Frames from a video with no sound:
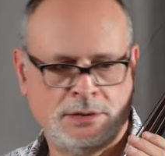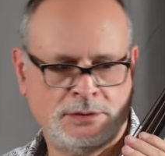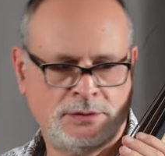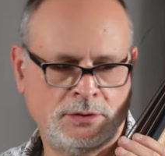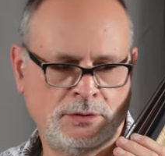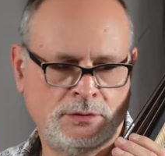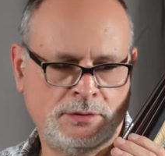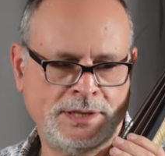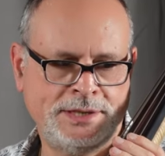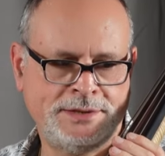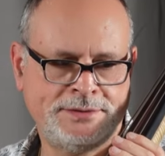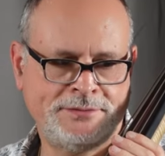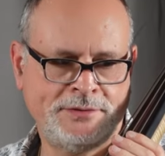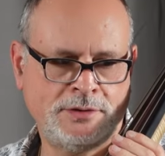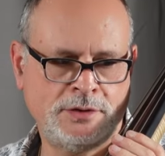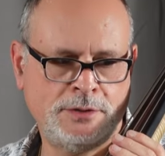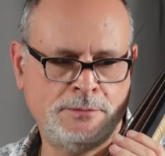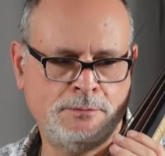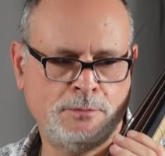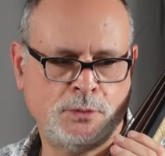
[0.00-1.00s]
So it's
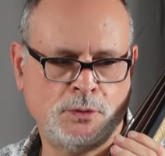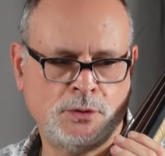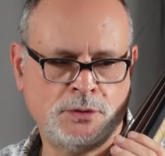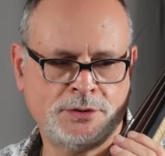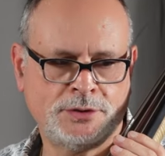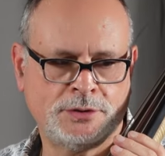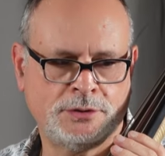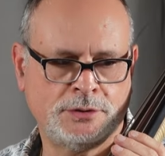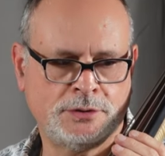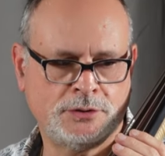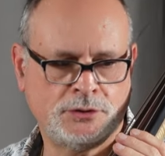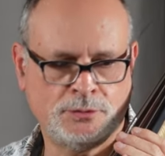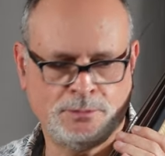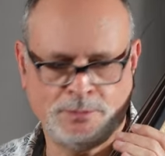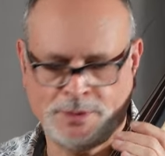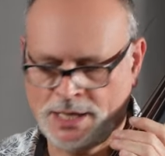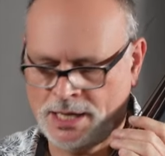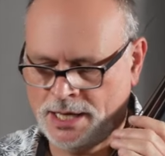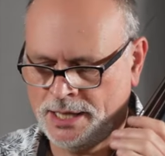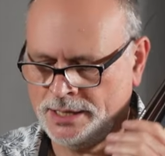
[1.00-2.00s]
very important to
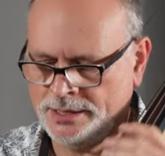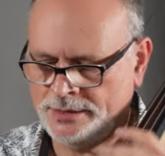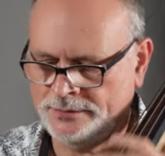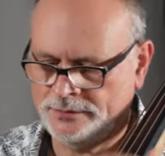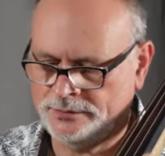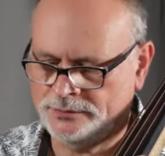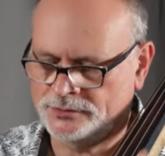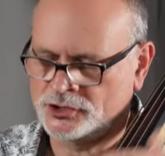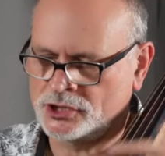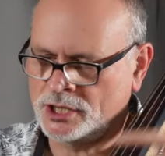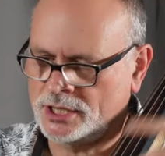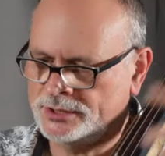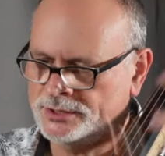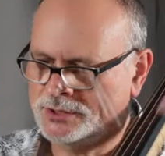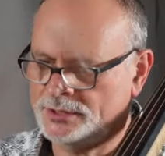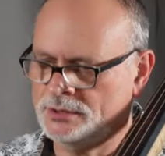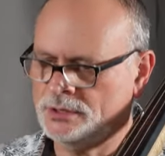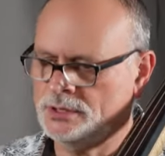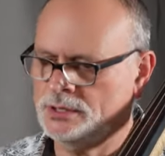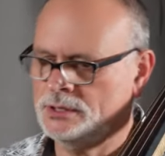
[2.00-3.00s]
play
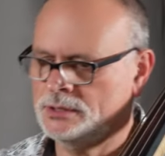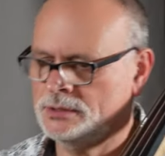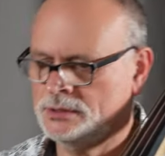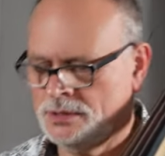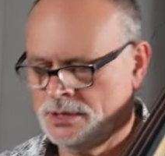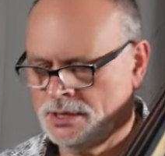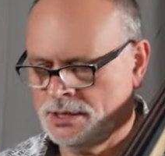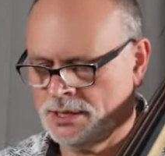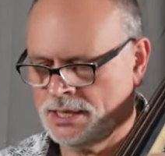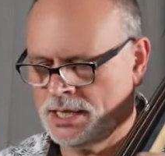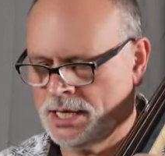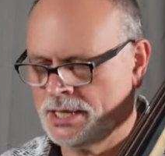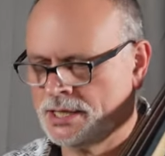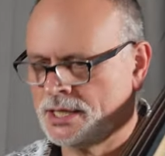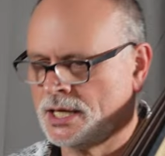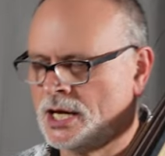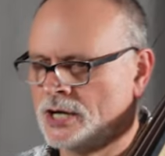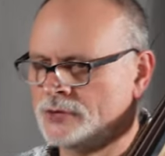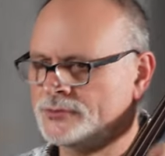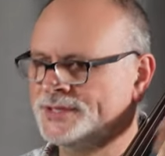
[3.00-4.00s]
gentle,
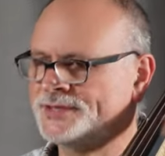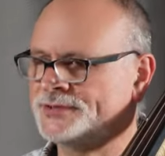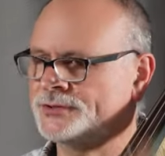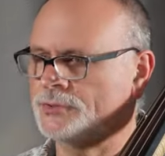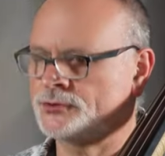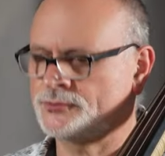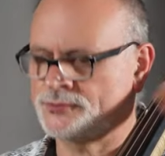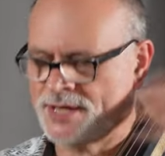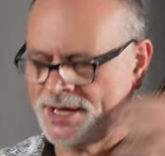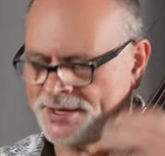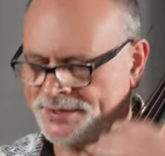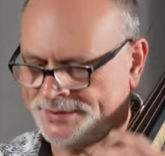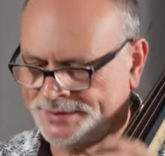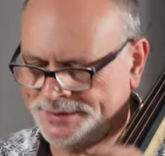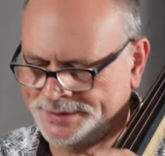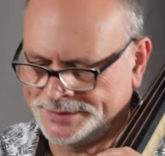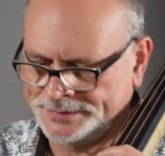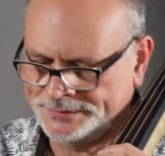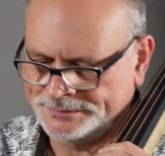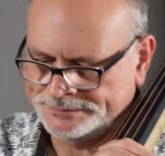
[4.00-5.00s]
like
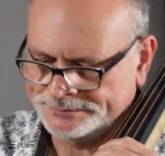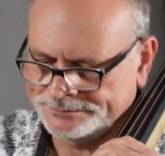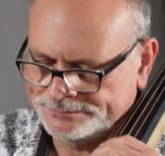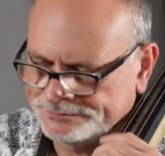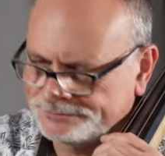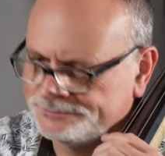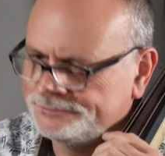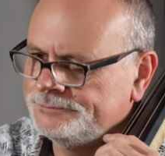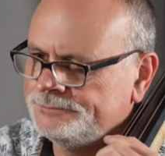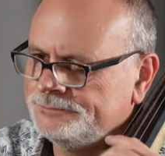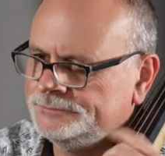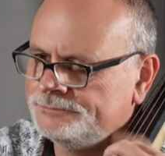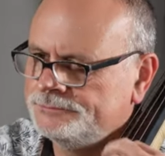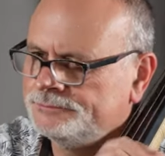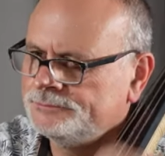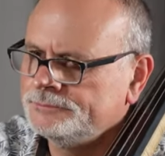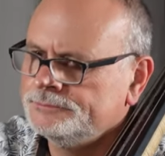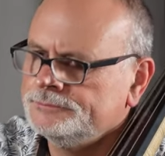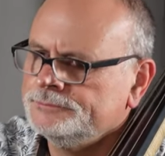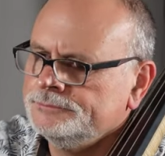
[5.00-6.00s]
aristocracy.
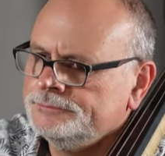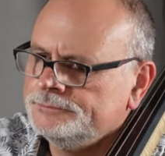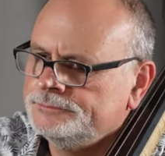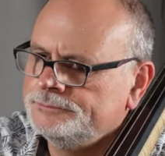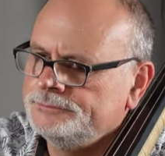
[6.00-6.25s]
Mm-hmm.